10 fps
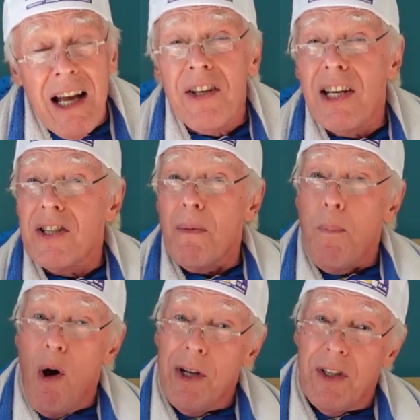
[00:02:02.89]

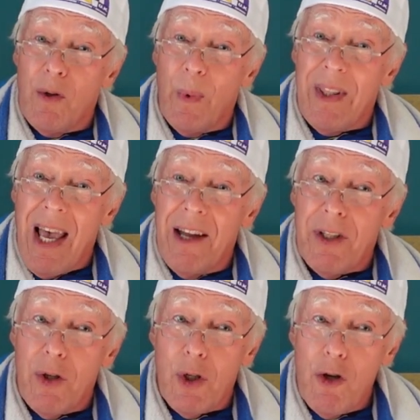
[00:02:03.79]
Disappointed with their
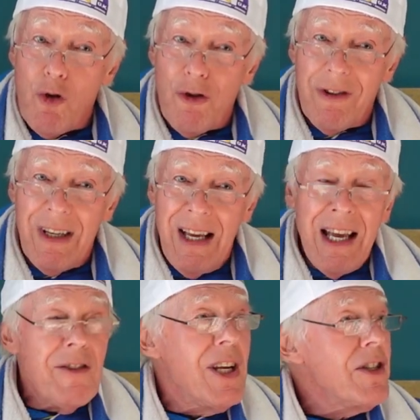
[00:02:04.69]
decision.
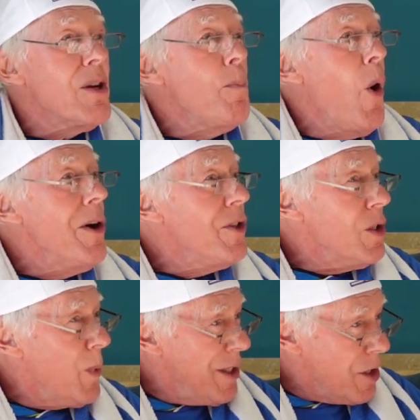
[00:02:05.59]

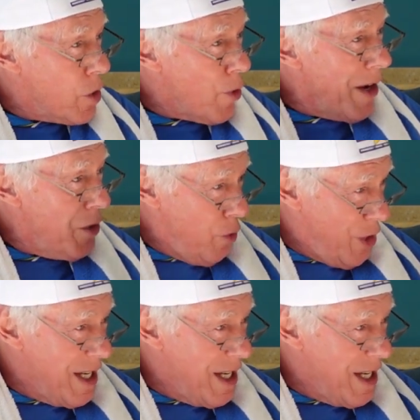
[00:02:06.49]
Disappointed with the strategy,